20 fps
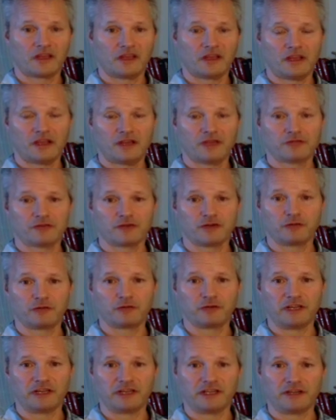In real
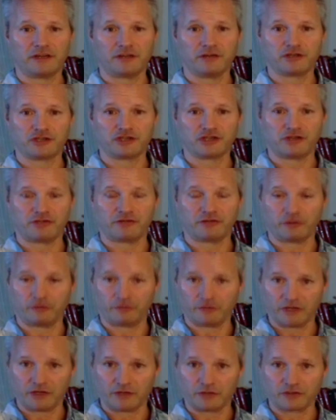playing, you would shift
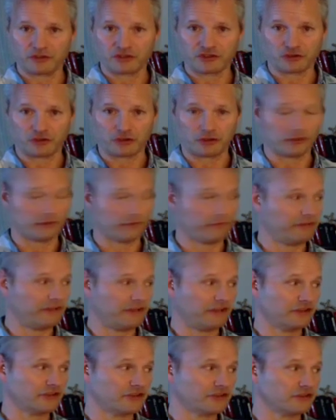over there with stronger
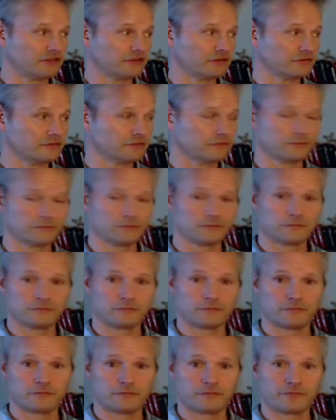fingers.
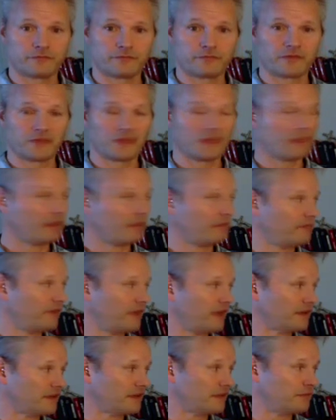In
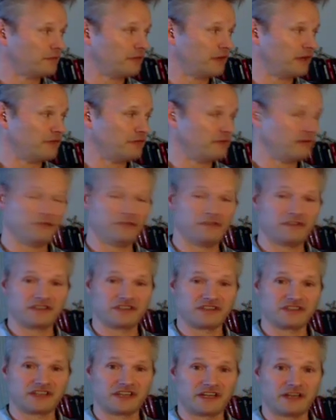fact, I might move
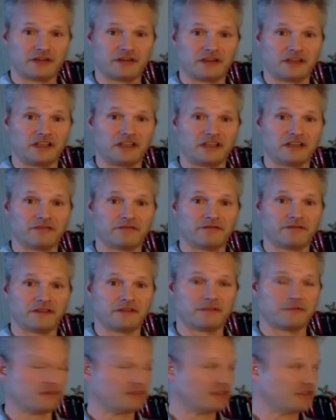this entire thing into
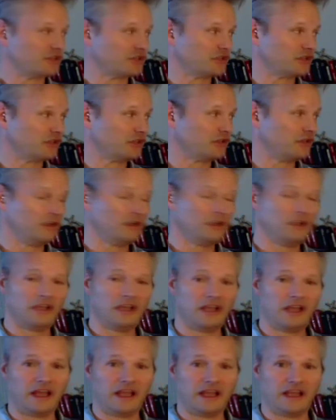5th
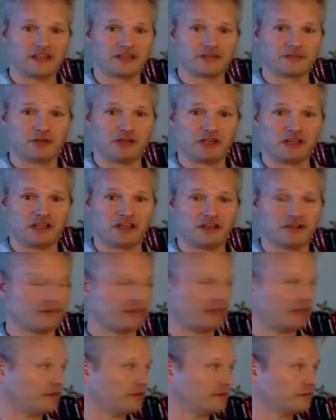position, A's being here then.